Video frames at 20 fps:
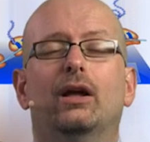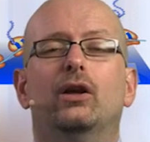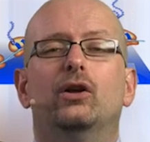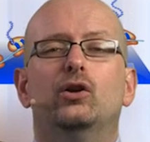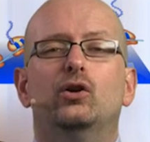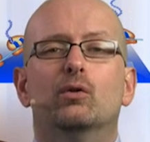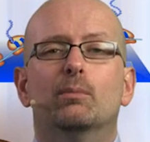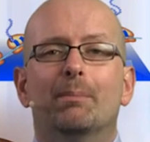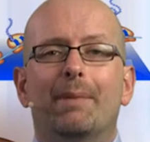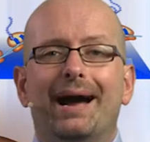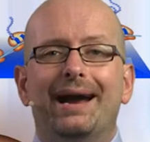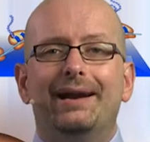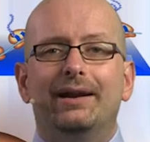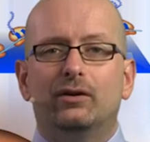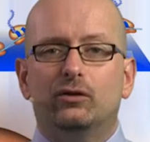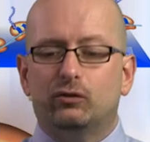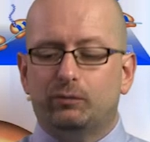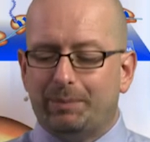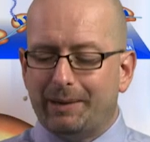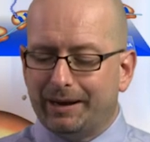you might
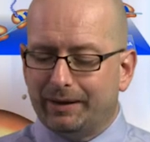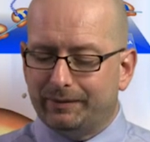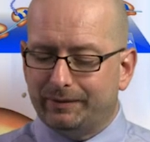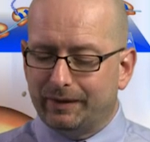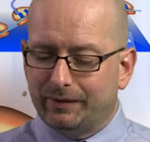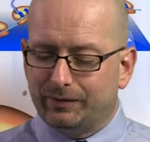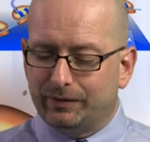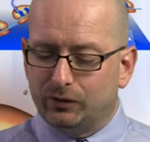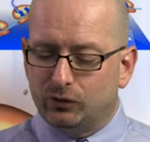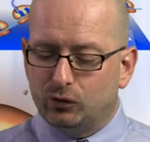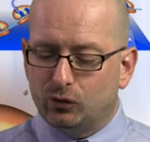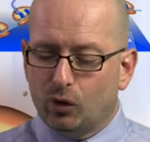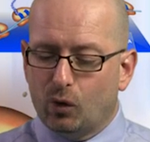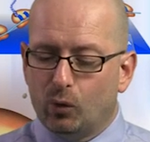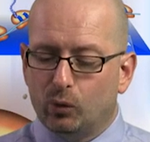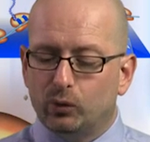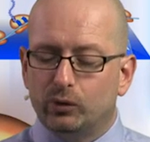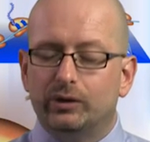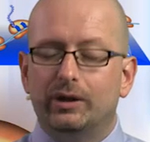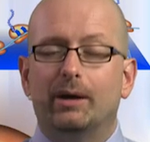expect that the
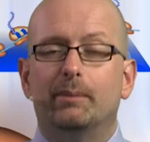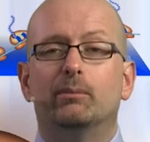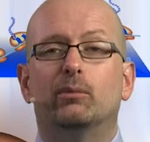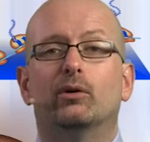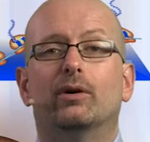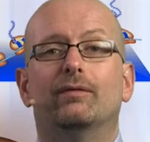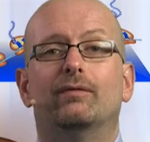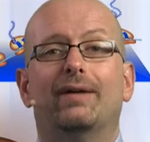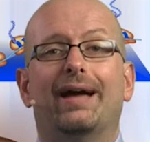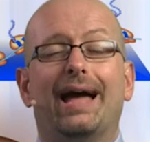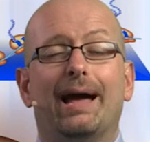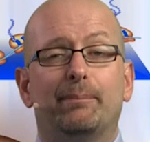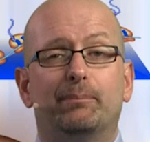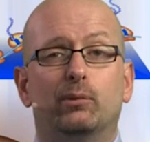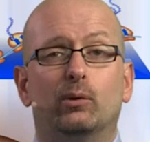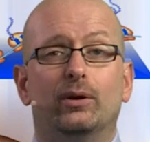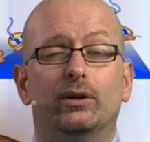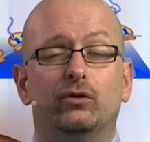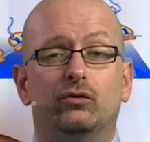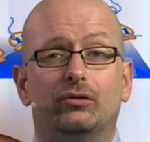total number of
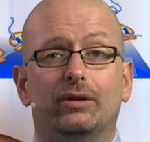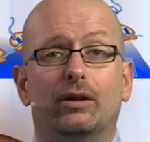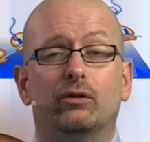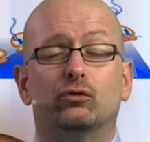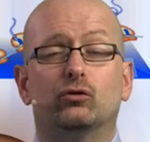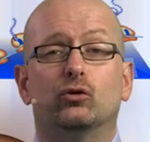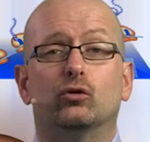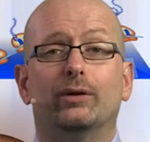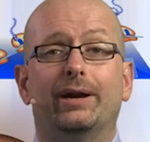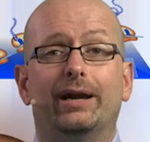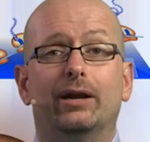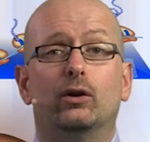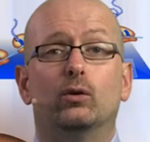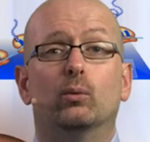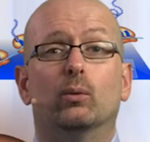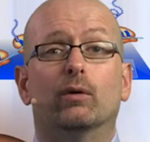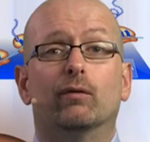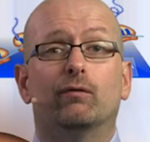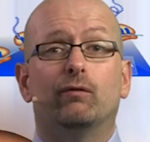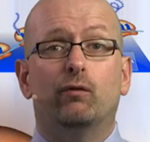haploid cells created
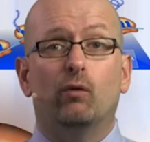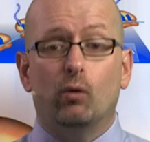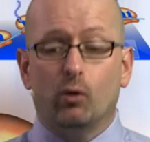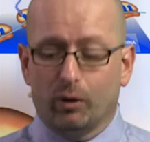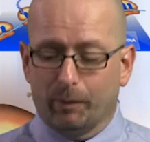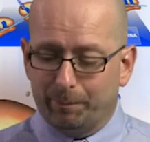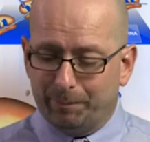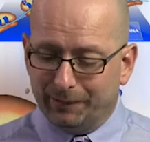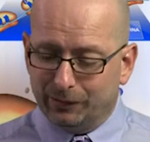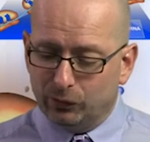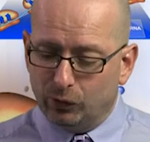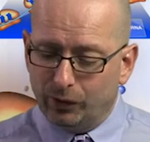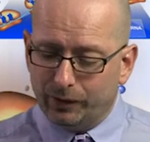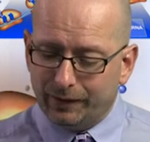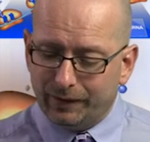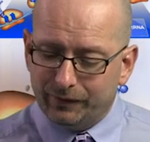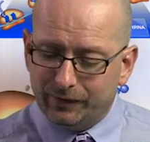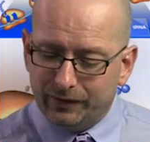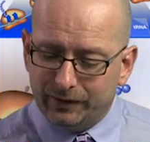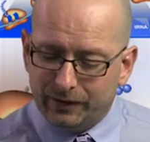were 4, but
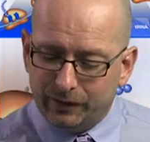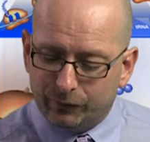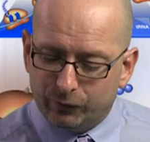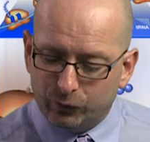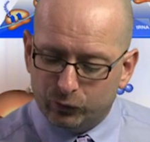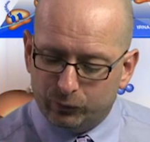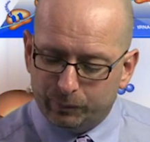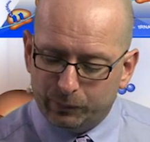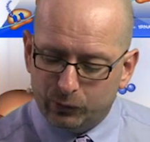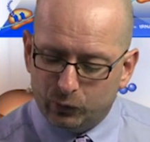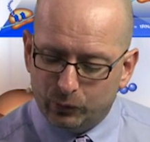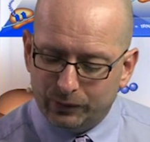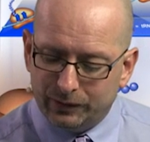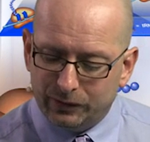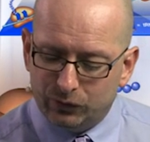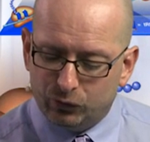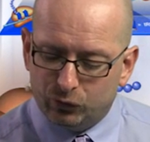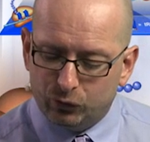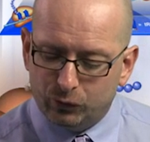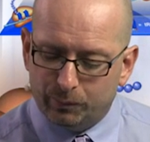look at the difference between
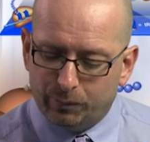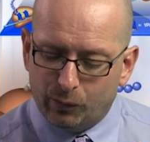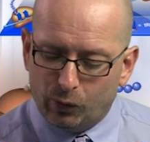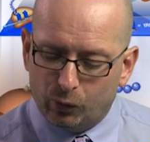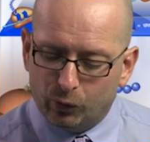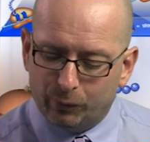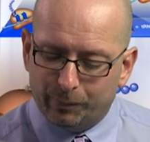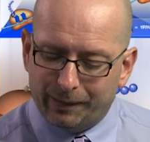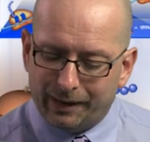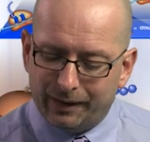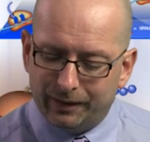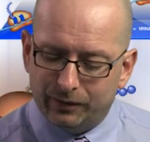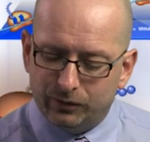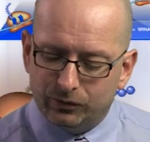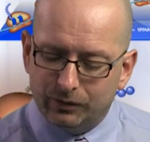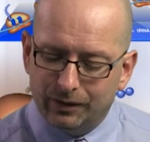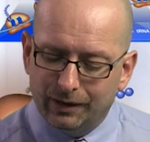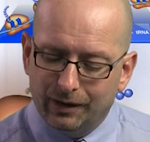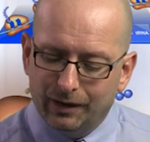these two polar bodies.